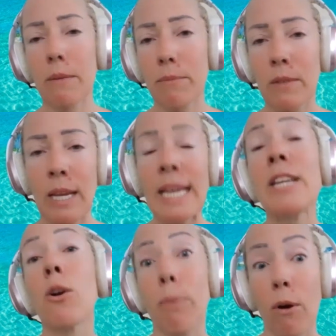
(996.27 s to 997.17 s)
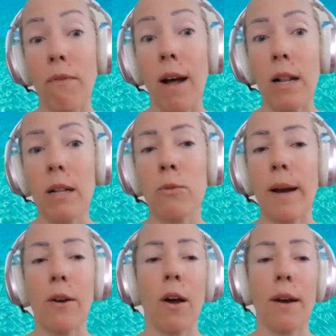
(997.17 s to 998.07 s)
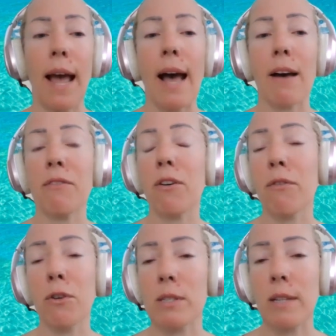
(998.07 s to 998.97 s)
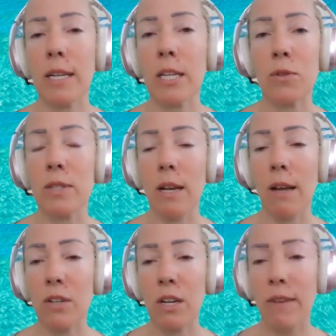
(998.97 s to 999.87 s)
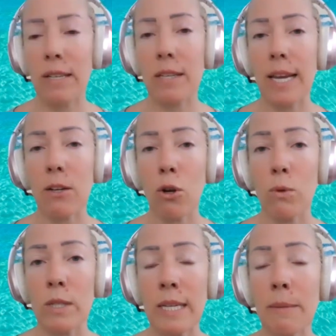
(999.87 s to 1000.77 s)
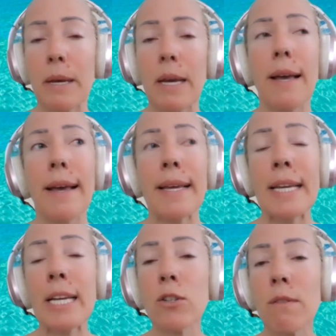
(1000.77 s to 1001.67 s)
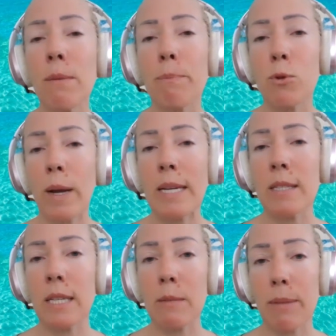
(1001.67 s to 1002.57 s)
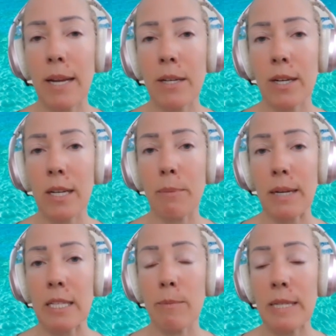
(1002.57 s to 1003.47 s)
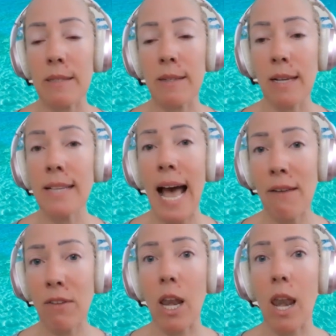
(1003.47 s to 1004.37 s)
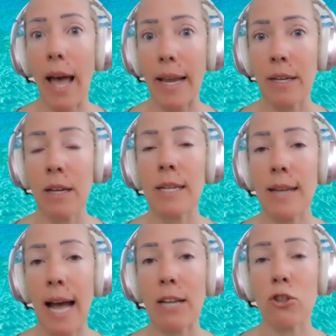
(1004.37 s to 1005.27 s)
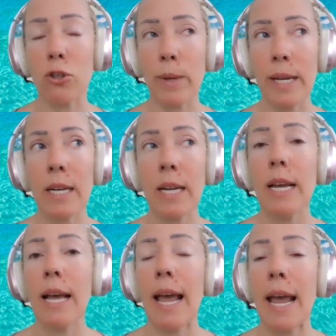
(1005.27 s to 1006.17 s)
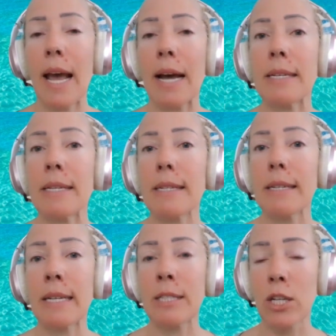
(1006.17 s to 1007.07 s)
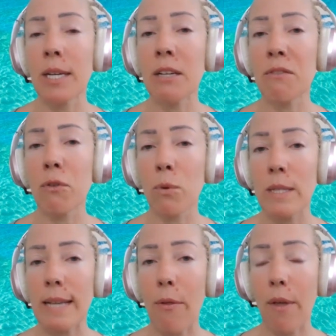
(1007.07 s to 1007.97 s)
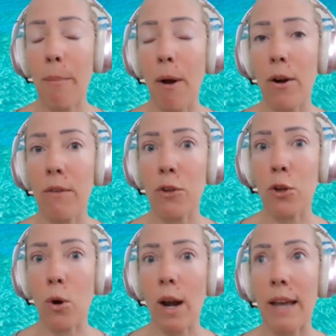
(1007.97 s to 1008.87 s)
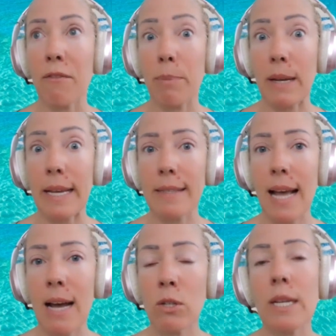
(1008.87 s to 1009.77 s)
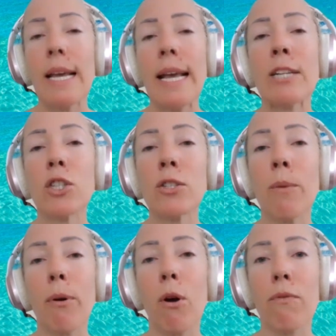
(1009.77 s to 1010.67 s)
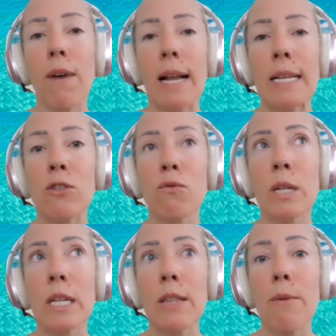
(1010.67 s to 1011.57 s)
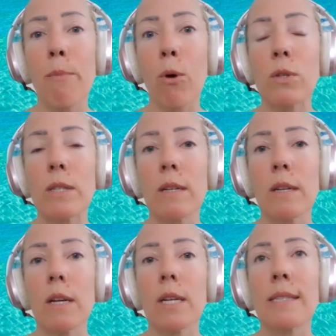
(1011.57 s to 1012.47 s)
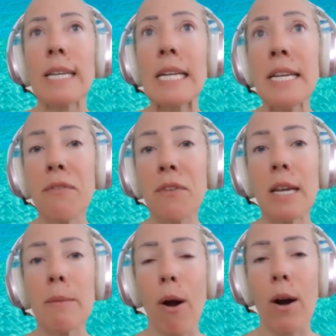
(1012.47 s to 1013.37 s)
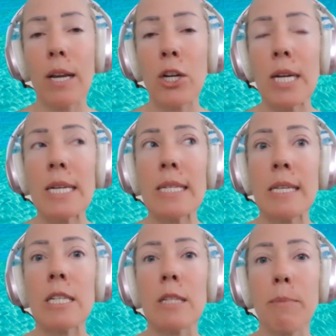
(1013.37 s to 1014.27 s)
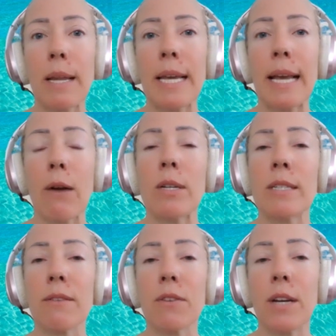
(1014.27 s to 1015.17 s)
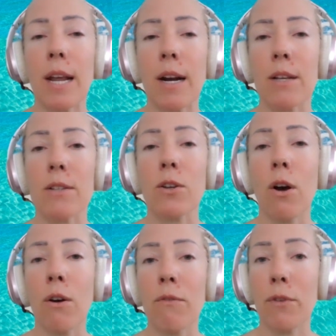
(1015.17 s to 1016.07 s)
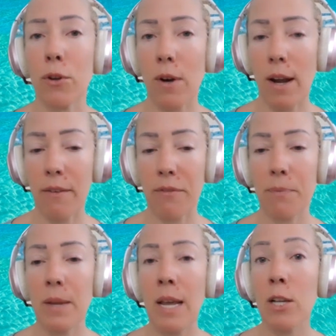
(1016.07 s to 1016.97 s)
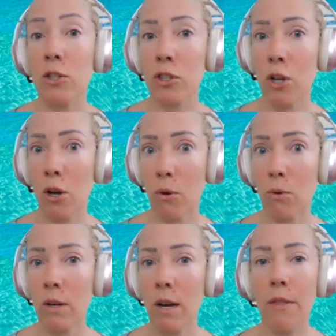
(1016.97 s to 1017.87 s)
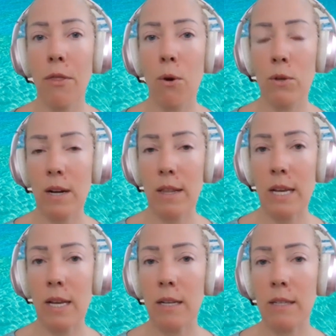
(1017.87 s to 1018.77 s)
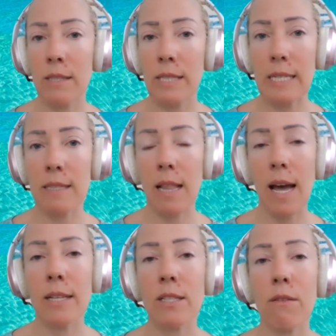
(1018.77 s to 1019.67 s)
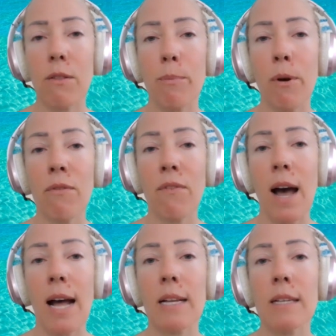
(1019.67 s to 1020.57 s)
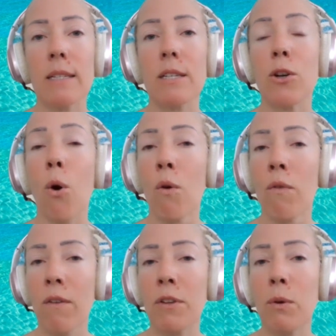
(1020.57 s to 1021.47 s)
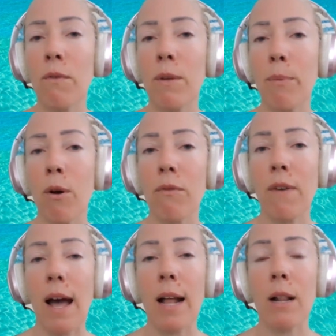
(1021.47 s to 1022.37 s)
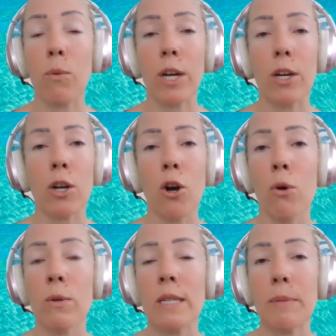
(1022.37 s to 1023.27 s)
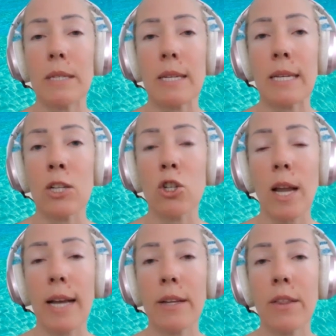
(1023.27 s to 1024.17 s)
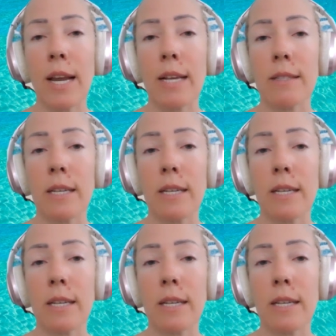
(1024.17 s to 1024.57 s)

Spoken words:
in your profile, you might not have a 1st line and you still love to investigate and go deep. Each of the 26 planetary placements does have a line attached to it, and it's going to influence how that part of your life plays out. It's just your profile is really the most significant part, and you're going to see this playing out in different areas of your life. So those are the 6 lines of the profiles, an overview of the profile. We're going to go deep into each line in the next 6